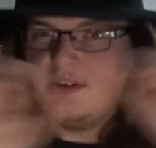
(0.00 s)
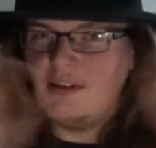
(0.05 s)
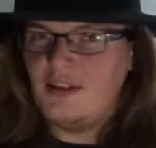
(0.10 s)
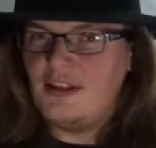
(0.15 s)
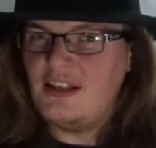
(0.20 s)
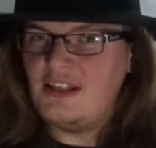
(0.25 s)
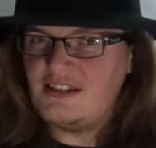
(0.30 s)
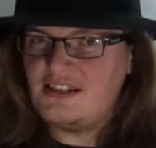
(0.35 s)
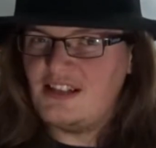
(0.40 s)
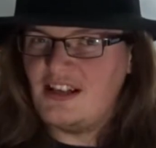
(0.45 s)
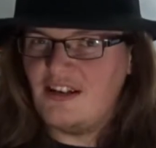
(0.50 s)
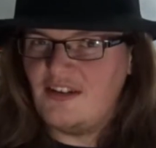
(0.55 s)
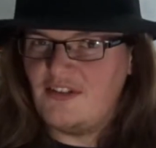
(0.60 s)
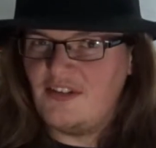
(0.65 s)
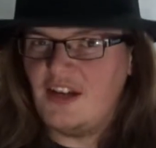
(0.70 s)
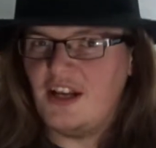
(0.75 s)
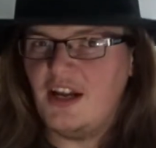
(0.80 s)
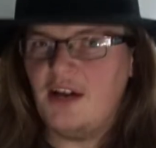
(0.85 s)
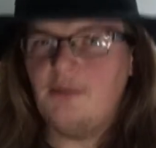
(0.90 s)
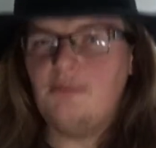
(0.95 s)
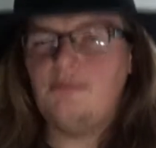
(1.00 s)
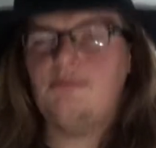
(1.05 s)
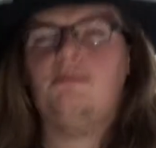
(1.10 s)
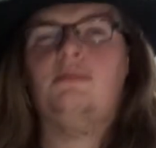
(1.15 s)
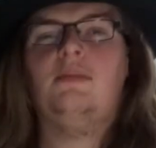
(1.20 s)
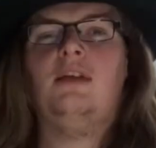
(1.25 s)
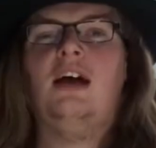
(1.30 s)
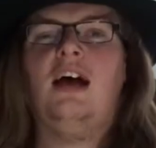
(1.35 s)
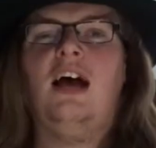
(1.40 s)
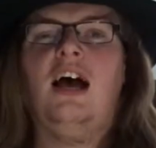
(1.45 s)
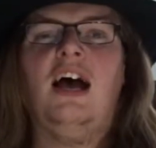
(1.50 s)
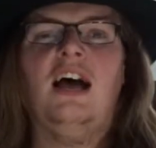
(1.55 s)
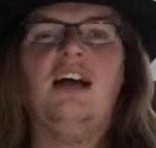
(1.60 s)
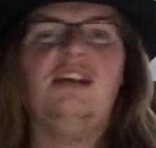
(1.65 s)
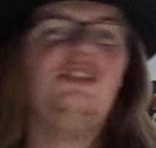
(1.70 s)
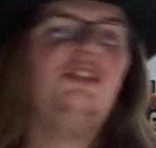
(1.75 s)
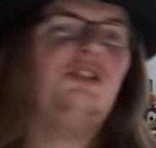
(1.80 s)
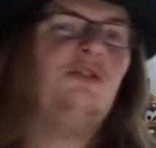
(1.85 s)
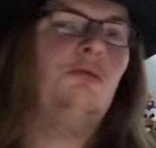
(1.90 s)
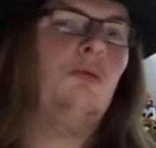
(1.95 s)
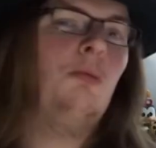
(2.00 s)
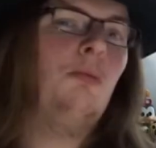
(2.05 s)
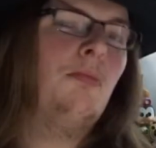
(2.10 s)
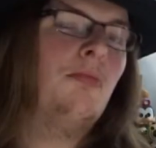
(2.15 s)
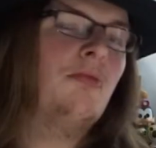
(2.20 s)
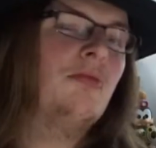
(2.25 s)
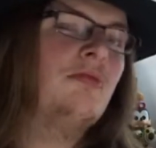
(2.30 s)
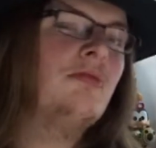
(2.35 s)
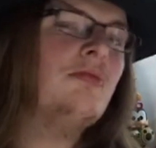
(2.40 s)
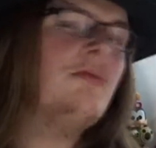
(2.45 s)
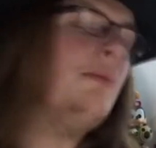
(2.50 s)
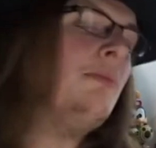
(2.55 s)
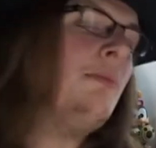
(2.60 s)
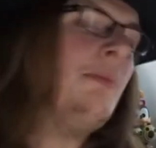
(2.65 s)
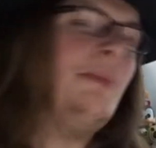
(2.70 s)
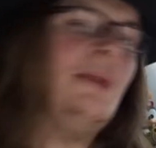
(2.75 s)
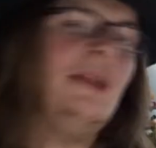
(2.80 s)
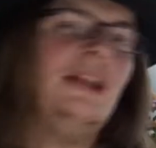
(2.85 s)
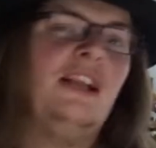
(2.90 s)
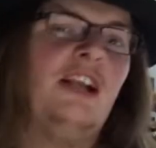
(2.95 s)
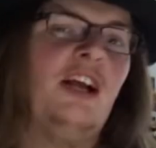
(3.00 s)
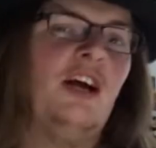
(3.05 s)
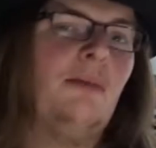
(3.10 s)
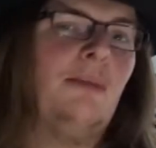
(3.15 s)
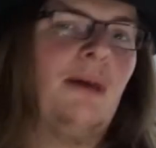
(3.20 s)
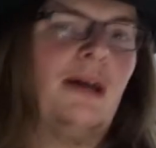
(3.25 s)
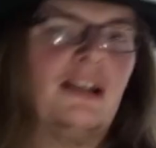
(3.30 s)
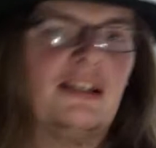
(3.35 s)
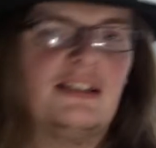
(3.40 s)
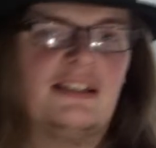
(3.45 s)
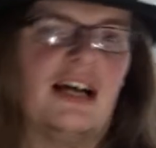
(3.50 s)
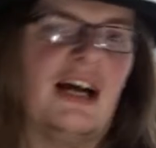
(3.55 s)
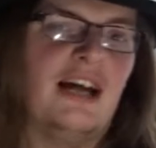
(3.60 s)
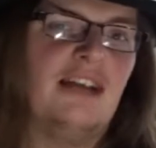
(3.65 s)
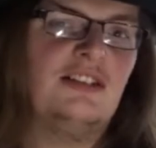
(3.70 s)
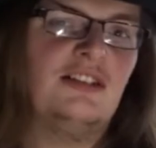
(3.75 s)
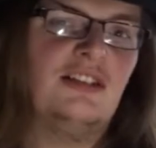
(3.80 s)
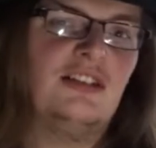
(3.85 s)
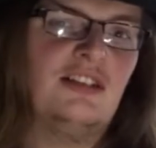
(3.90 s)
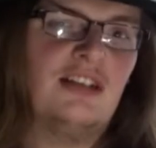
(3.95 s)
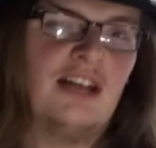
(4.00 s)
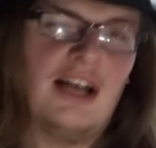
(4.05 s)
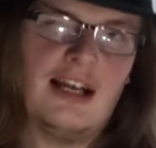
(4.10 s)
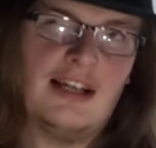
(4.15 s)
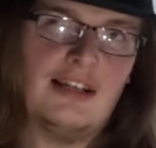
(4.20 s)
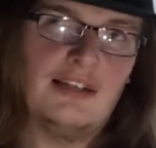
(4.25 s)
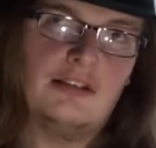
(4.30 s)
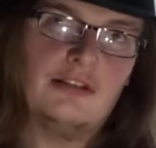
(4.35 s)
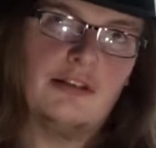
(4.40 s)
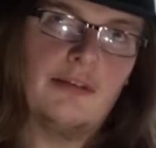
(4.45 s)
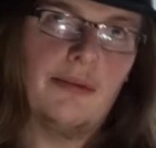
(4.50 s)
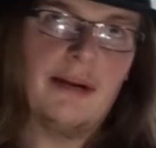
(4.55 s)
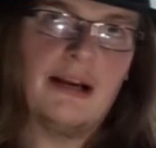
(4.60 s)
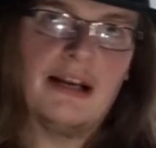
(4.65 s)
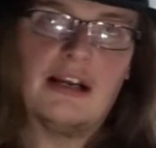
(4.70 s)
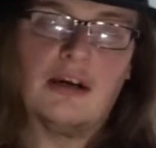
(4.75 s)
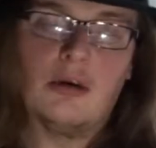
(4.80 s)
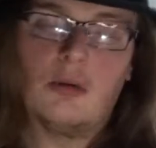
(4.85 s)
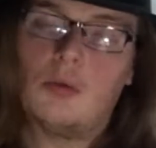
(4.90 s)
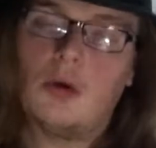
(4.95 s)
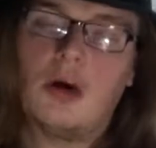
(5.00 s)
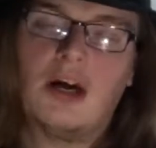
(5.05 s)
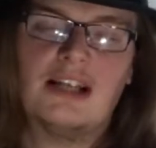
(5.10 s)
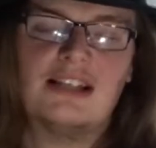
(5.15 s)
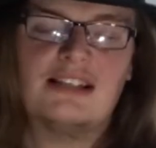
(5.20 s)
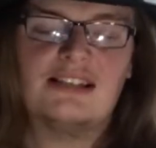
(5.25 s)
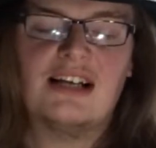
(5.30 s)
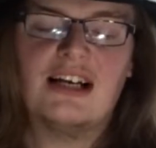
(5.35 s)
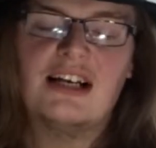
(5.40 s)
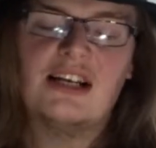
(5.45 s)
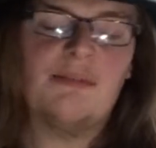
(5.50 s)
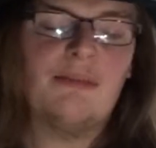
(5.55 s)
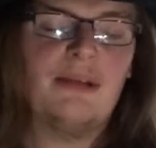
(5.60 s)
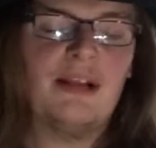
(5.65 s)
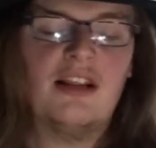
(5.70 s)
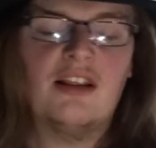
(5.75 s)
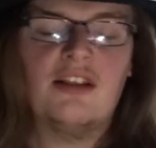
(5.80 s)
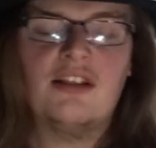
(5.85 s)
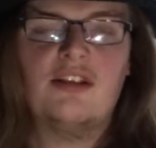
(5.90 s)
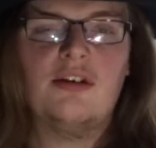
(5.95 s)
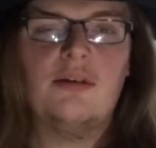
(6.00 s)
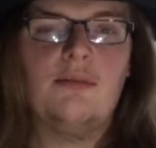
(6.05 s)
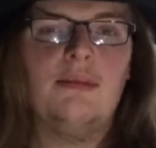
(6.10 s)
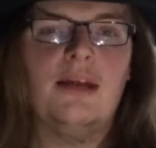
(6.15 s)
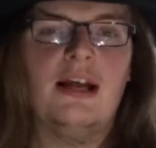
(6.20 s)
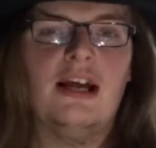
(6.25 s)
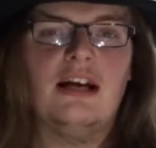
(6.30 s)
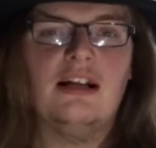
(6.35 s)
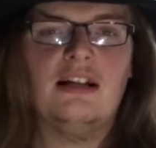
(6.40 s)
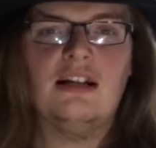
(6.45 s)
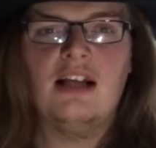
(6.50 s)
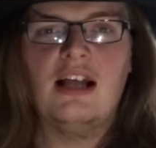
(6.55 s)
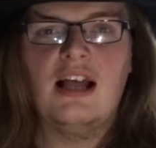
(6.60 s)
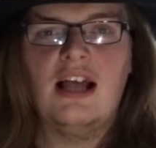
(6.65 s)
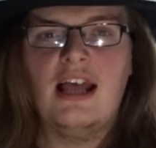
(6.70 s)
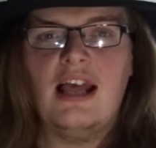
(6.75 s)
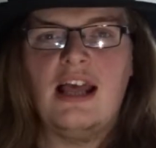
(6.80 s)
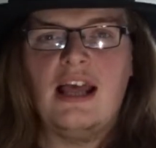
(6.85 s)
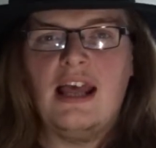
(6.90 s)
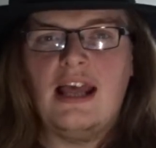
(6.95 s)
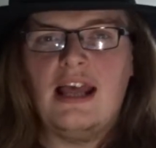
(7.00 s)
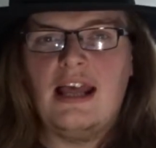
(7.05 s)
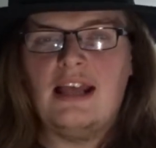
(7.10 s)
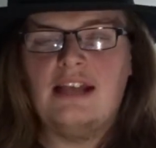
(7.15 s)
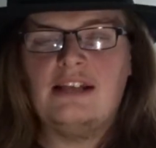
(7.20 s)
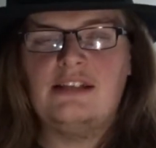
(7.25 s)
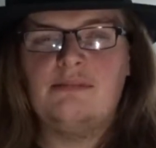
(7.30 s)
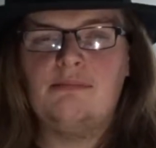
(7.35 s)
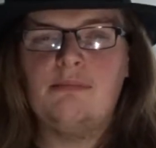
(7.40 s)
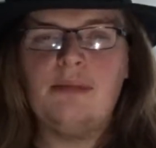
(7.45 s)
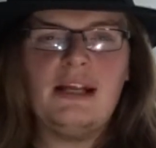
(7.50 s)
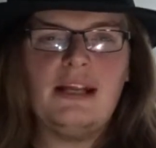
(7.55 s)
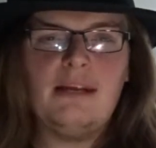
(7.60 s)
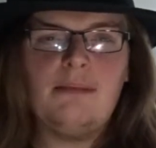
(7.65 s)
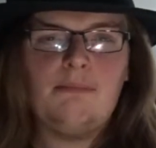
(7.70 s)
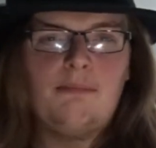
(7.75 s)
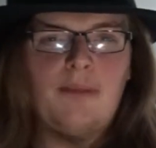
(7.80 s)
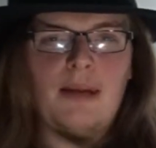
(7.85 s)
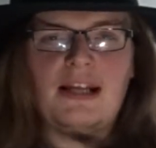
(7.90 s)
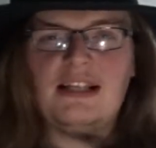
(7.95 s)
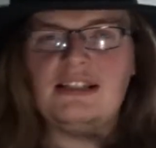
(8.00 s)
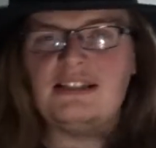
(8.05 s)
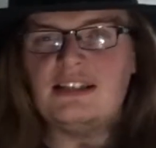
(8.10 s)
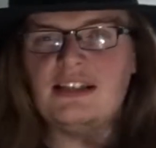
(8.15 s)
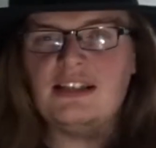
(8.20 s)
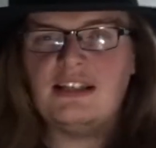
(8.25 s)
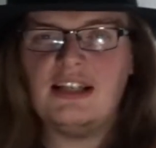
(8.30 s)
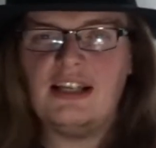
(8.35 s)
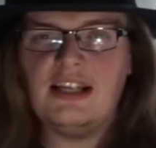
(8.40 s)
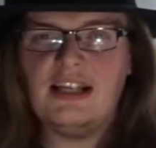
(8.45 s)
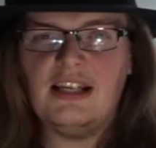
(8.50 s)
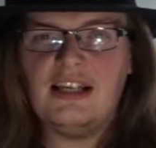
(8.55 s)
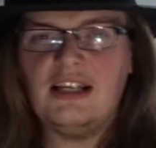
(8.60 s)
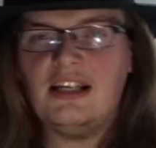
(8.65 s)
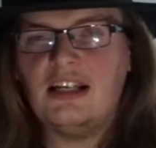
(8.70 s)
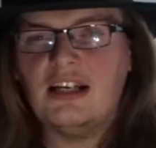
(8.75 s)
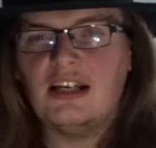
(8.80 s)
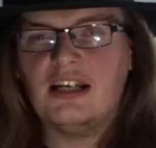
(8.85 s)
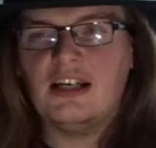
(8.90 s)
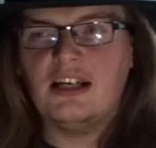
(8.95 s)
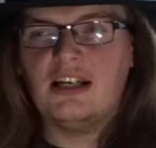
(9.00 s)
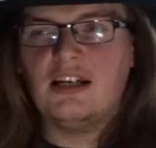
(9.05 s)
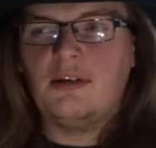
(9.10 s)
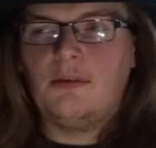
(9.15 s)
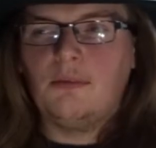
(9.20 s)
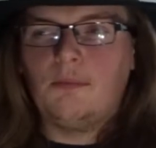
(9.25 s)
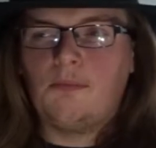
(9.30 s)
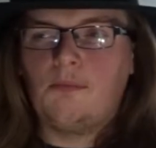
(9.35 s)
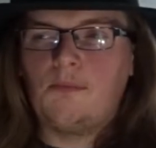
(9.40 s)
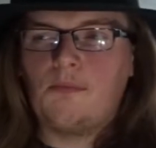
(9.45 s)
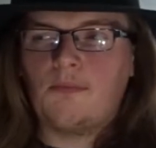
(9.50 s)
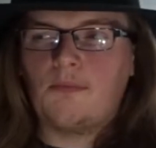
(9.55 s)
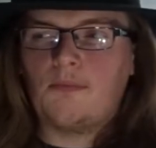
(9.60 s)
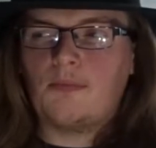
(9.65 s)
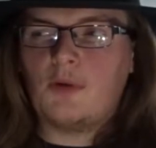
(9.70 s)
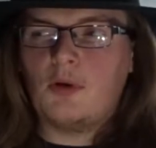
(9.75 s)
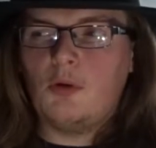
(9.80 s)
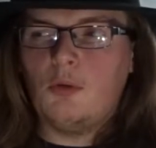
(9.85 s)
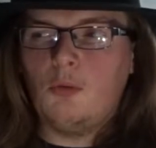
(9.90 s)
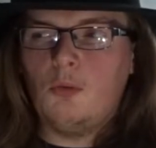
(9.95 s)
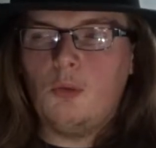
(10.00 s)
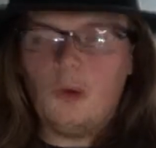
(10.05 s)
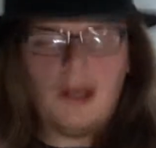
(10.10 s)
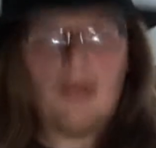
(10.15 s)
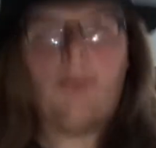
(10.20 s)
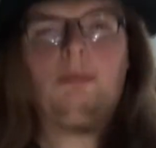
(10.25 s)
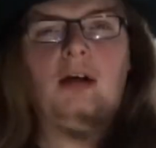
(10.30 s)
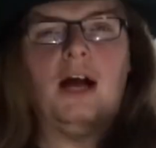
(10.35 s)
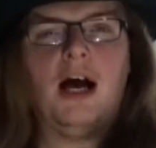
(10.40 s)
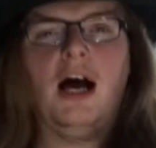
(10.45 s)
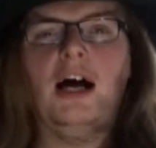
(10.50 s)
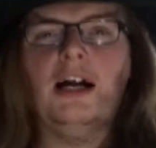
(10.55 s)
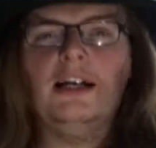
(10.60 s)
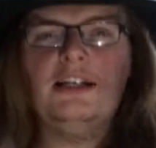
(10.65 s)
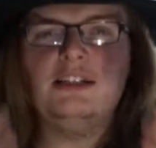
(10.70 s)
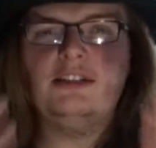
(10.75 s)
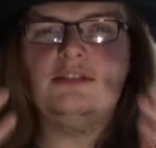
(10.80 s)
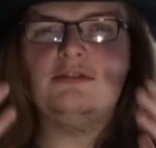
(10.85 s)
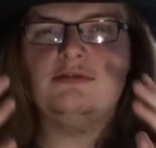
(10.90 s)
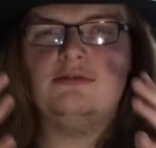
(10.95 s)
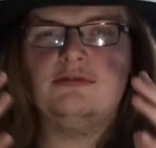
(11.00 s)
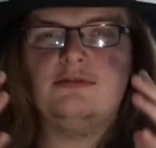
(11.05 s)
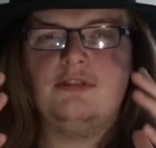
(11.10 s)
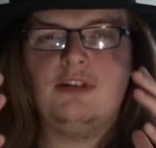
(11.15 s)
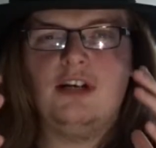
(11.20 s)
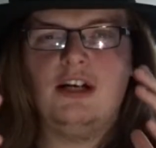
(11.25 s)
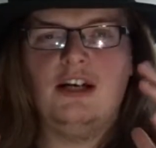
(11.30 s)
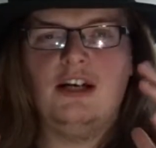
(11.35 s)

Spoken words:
This theory video, as you will probably know by the title and depending on what I decide to be the thumbnail, it's me basically, well, I'm kind of